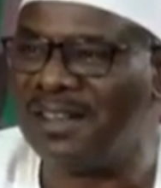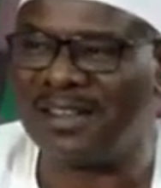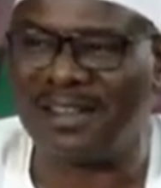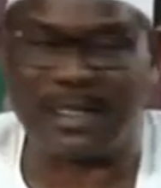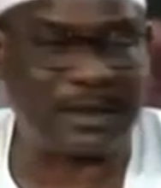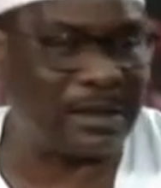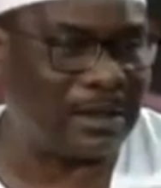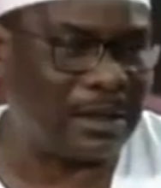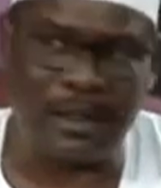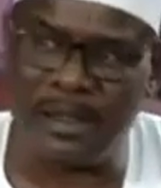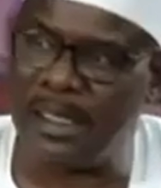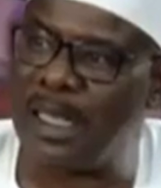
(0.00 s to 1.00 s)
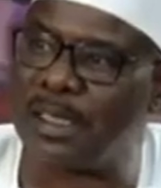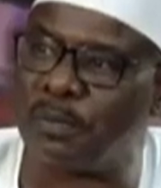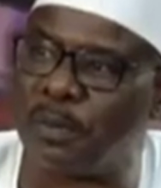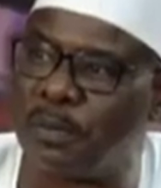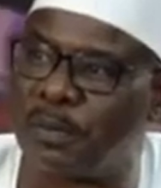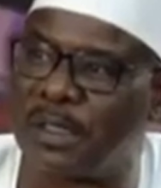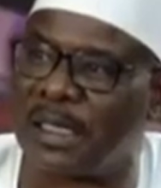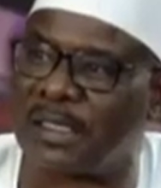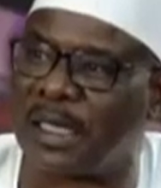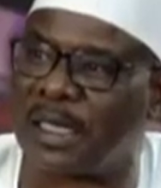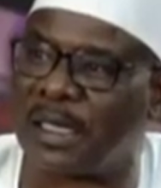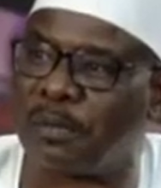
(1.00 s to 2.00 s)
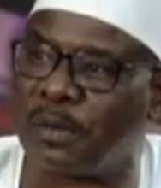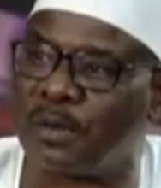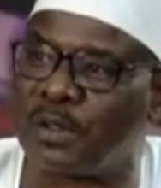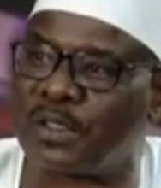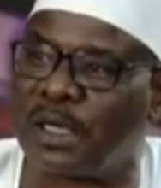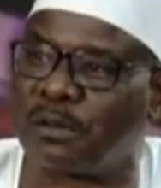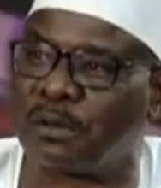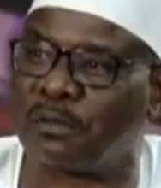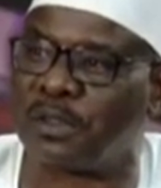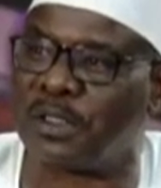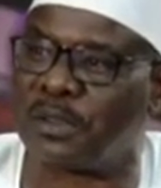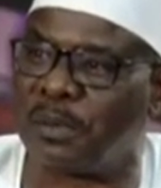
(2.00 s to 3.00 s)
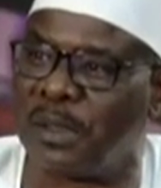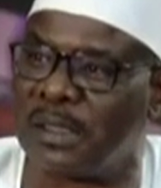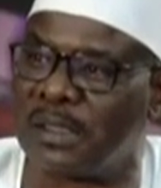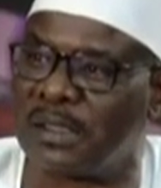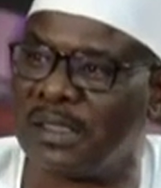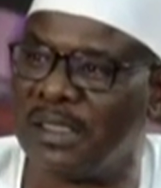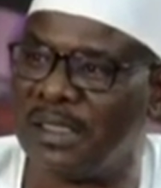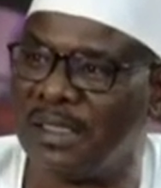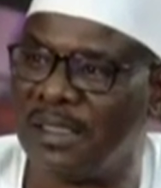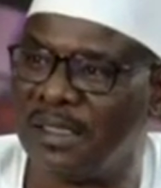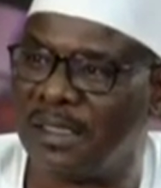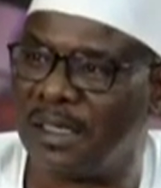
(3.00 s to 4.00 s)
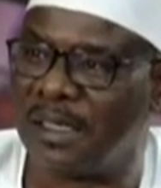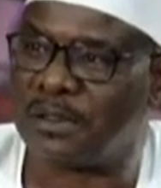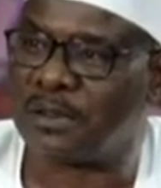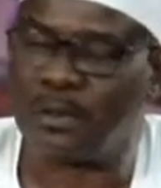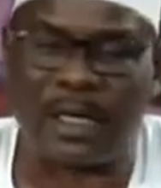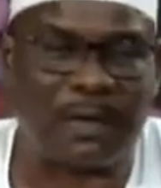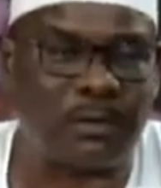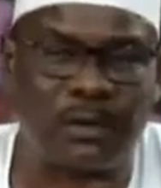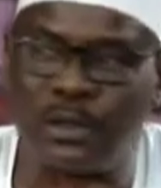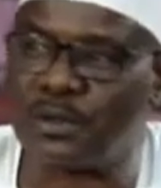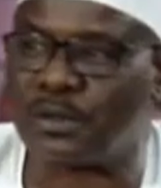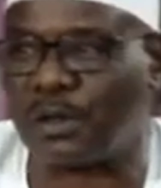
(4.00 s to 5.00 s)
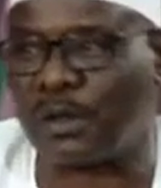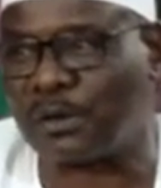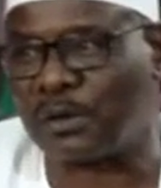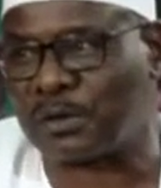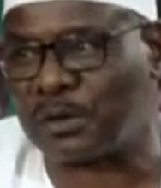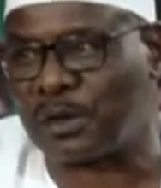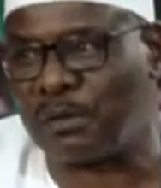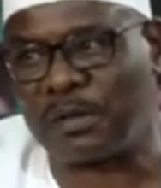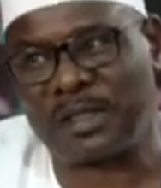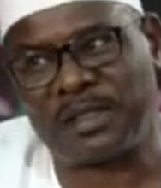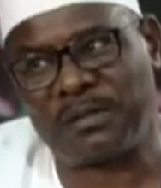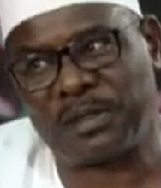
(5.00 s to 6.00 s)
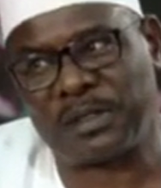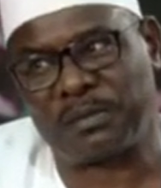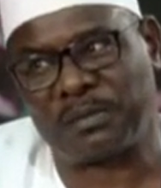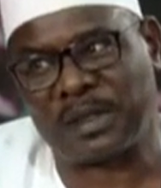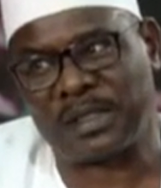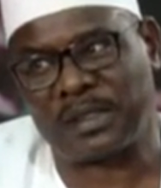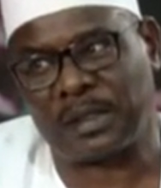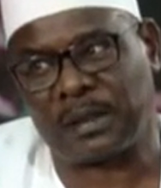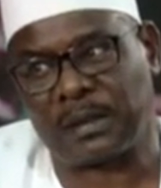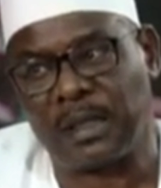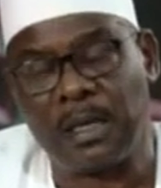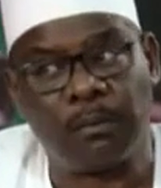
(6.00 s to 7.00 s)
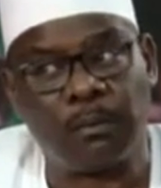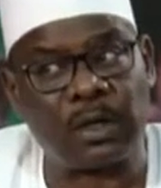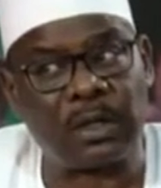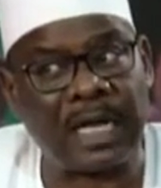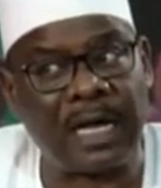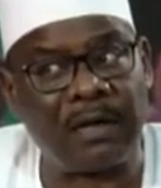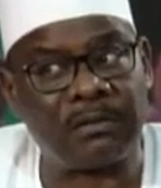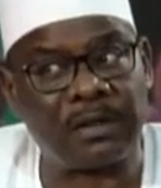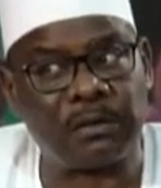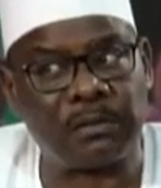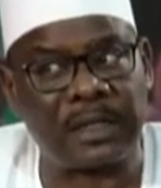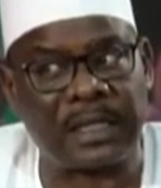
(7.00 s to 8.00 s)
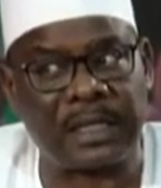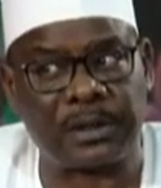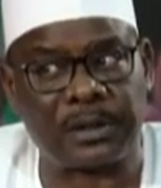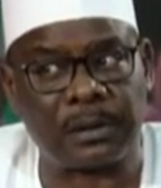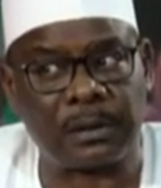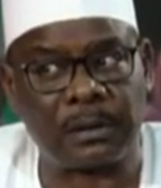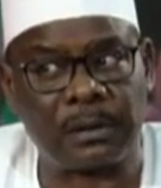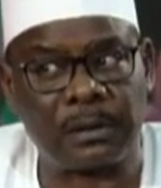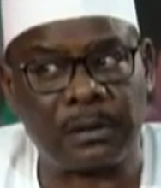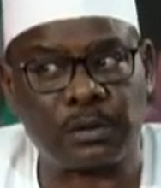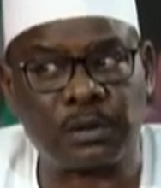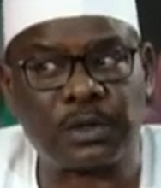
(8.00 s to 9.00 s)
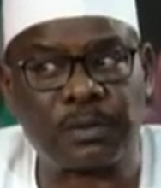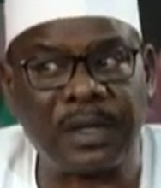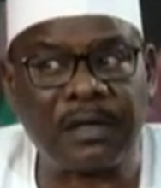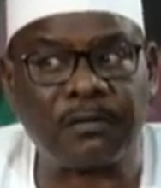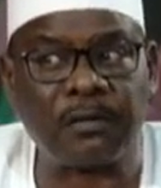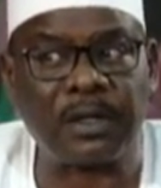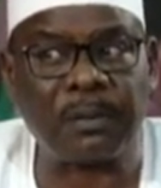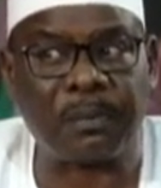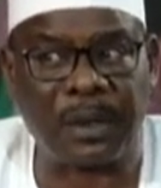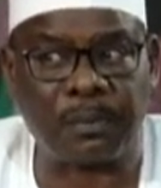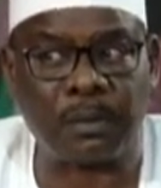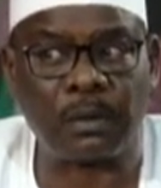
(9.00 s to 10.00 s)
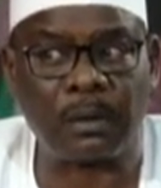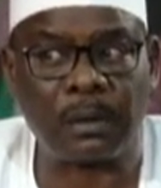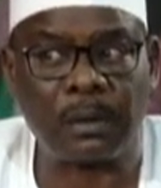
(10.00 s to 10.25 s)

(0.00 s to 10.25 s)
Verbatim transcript: that they are the people that are keeping us out of this place. And so I will not struggle to come and see Mr. President, but I have an obligation mm. to speak for the people,